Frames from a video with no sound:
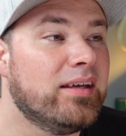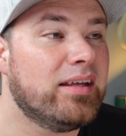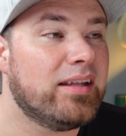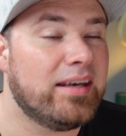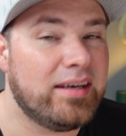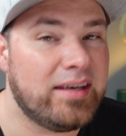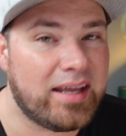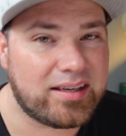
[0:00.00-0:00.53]

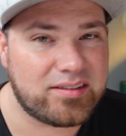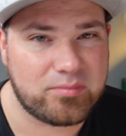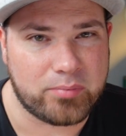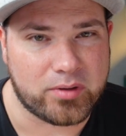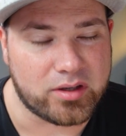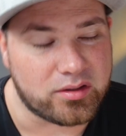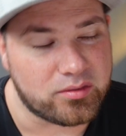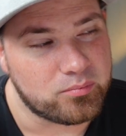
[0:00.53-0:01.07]
Next
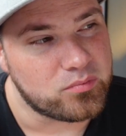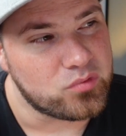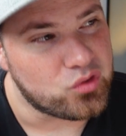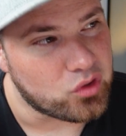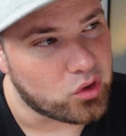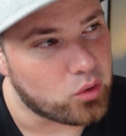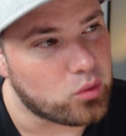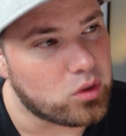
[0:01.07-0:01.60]
part.
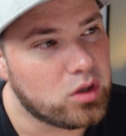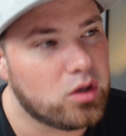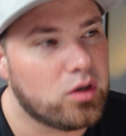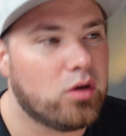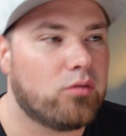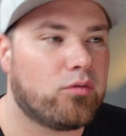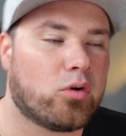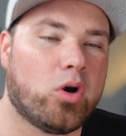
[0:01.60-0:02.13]
So
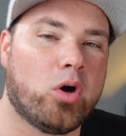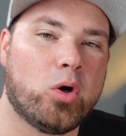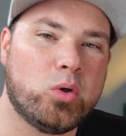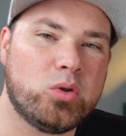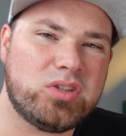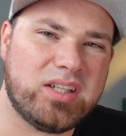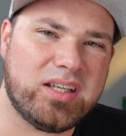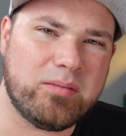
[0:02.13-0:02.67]
for
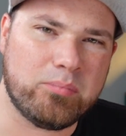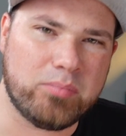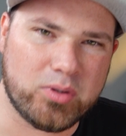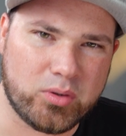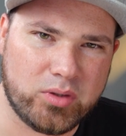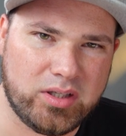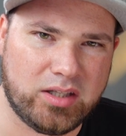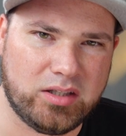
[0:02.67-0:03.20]
hosting,
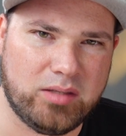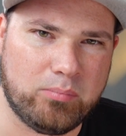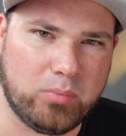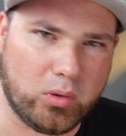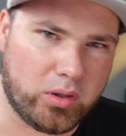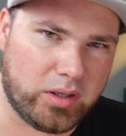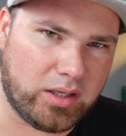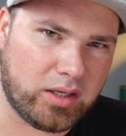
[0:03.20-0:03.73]
building, and
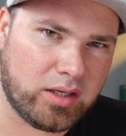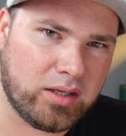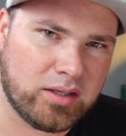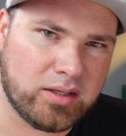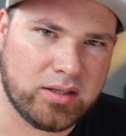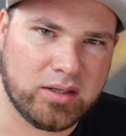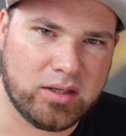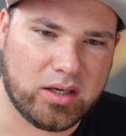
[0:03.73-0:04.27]
deploying,
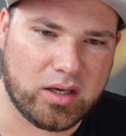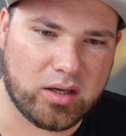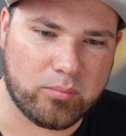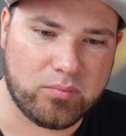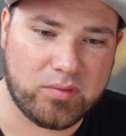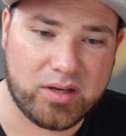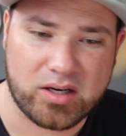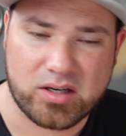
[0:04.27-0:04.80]

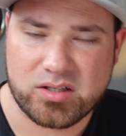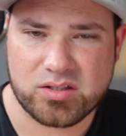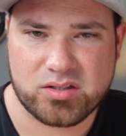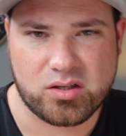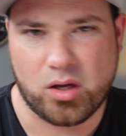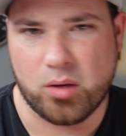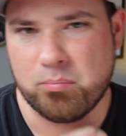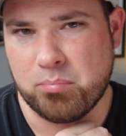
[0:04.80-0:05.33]

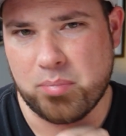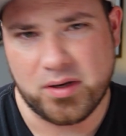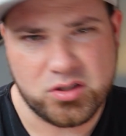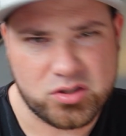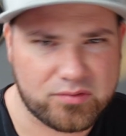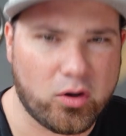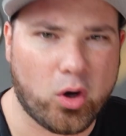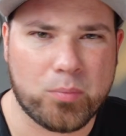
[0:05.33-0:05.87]
there's a
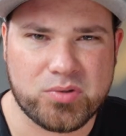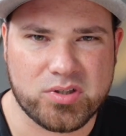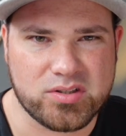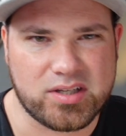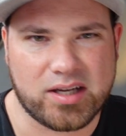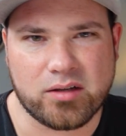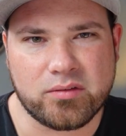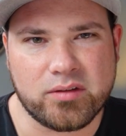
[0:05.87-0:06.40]
bunch of
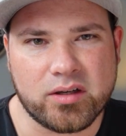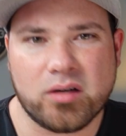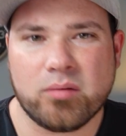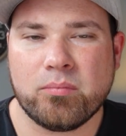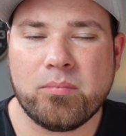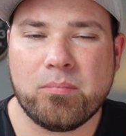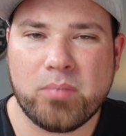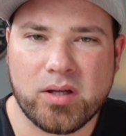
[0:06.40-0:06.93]
options out there,
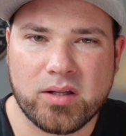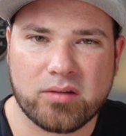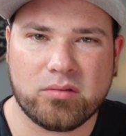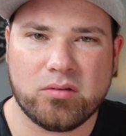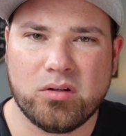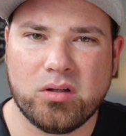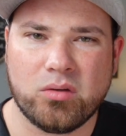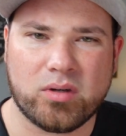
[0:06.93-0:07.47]
but
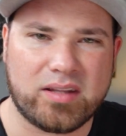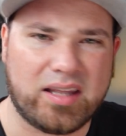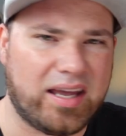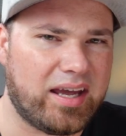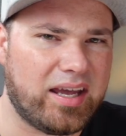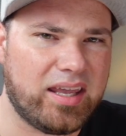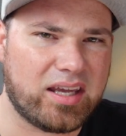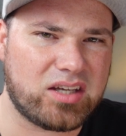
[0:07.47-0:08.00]
you know what?
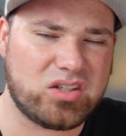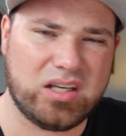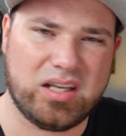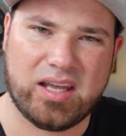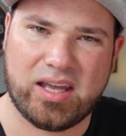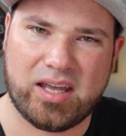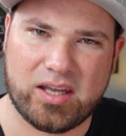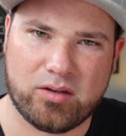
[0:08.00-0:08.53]
I actually
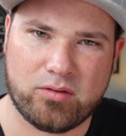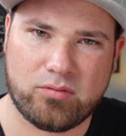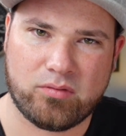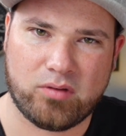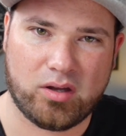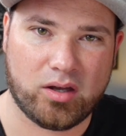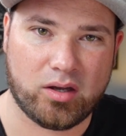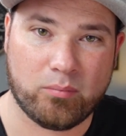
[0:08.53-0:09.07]
have
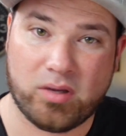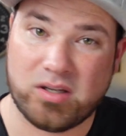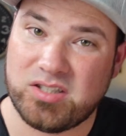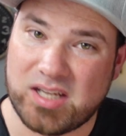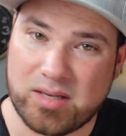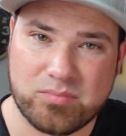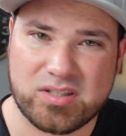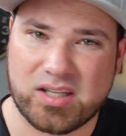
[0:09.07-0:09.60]
a
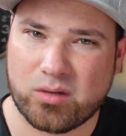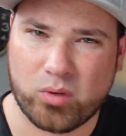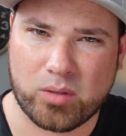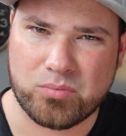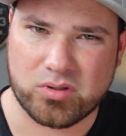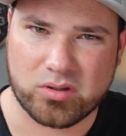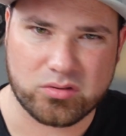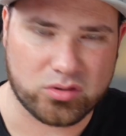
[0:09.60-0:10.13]
Jamstack
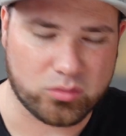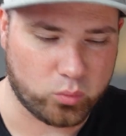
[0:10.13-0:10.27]
website.